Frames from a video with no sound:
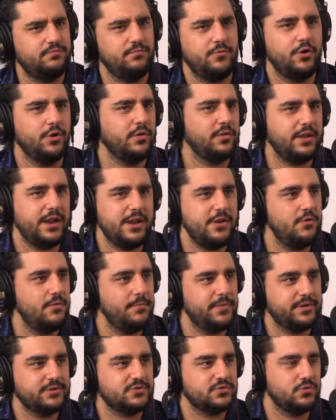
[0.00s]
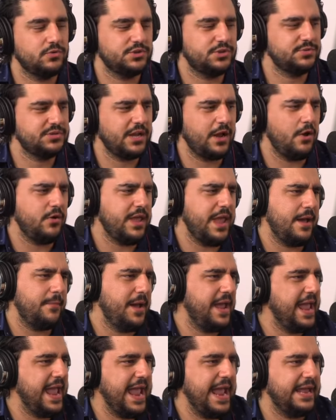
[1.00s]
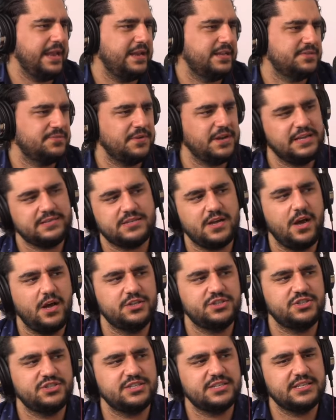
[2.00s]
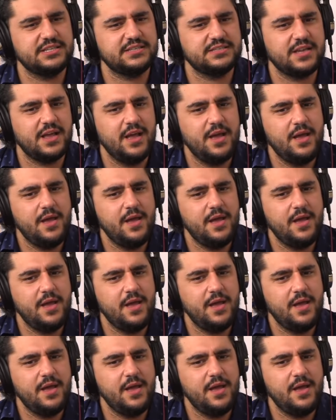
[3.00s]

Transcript: girl that I knew in middle school, she was like, "Oh yeah, my aunt is Vanessa Hudgens's